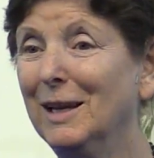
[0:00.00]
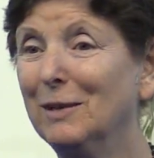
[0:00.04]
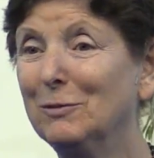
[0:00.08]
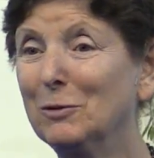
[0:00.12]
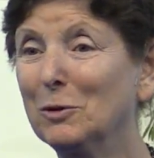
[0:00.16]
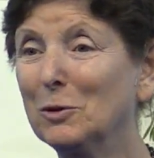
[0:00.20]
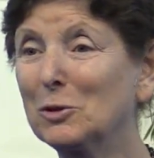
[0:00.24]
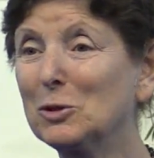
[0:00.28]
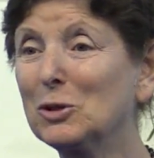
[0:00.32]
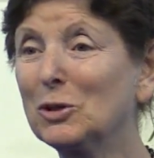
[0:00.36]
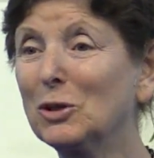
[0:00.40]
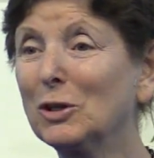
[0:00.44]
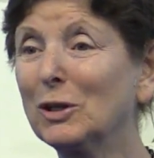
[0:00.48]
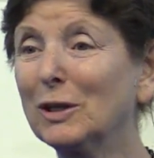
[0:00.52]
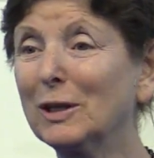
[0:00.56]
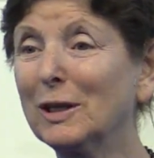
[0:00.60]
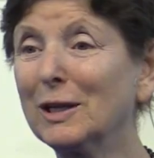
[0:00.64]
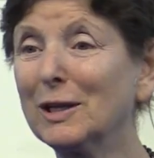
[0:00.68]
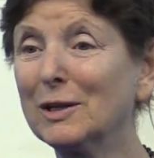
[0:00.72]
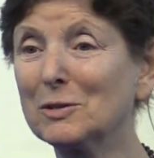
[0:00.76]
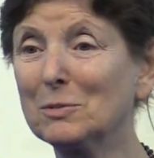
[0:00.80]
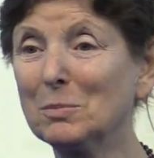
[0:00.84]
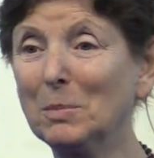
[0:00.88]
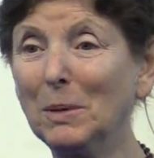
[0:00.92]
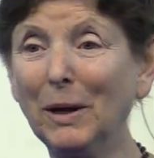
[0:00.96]

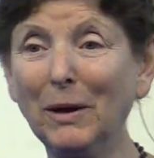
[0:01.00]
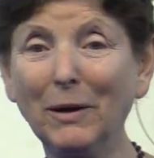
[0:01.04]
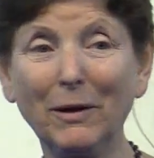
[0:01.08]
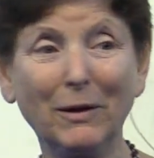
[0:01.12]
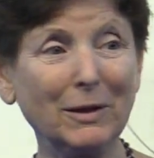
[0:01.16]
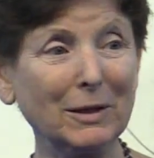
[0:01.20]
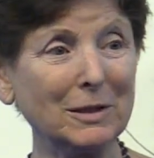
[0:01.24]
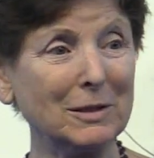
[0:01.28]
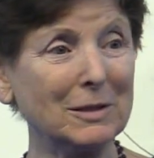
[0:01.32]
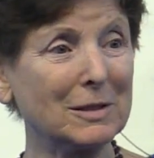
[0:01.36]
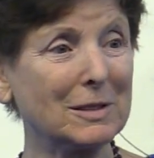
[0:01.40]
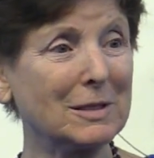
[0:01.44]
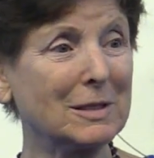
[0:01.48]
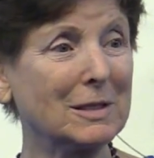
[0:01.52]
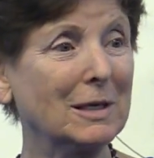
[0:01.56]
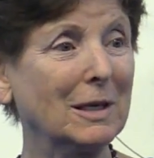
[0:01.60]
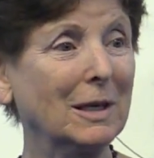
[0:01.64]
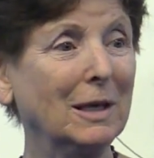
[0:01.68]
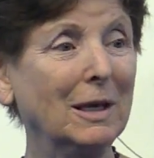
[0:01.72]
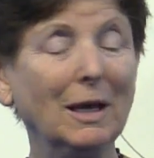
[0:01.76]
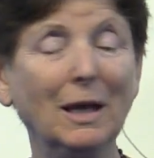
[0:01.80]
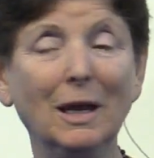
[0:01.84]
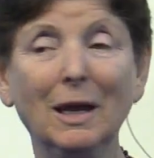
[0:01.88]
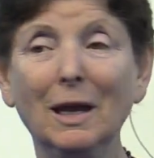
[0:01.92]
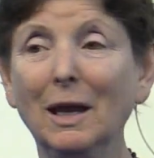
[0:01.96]
Fortunately, his parents
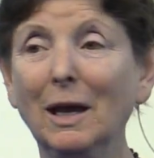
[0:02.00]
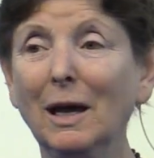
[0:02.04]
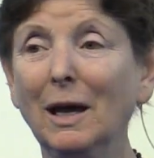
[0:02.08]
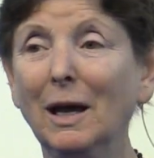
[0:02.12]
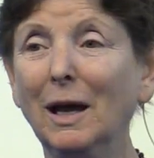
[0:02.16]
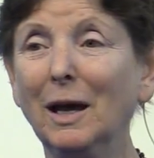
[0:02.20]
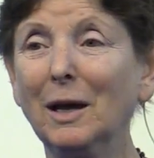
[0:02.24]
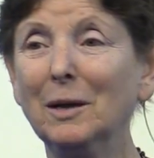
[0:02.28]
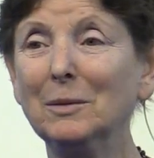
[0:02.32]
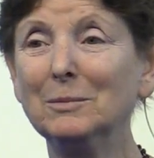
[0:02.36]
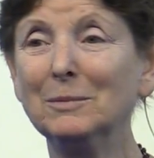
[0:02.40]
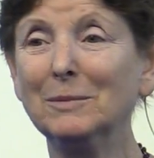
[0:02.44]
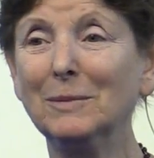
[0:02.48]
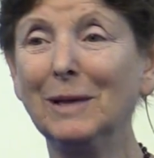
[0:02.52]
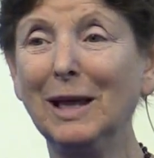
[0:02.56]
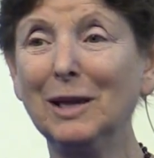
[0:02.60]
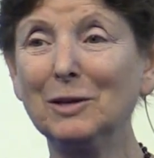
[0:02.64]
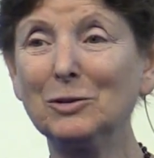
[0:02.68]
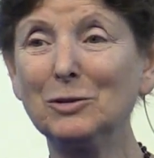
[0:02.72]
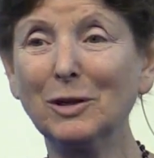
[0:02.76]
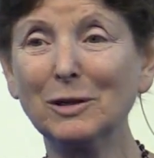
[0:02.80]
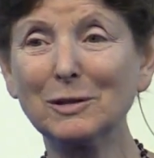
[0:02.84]
had